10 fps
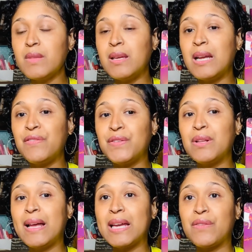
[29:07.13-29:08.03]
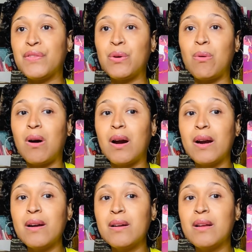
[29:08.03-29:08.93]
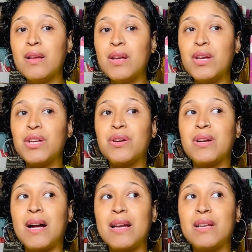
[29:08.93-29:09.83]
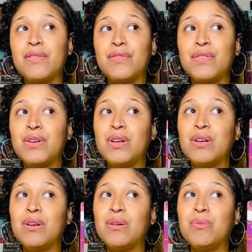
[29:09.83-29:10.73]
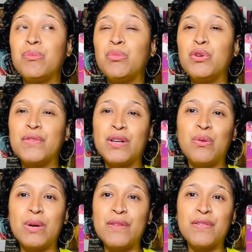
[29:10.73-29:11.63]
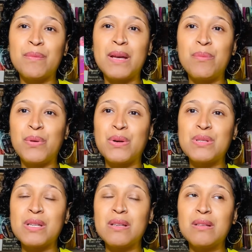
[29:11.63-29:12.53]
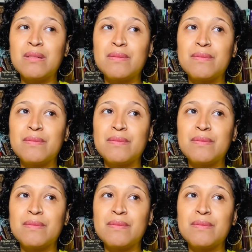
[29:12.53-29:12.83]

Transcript: And I feel like if you are, you're kind of moving away from that person.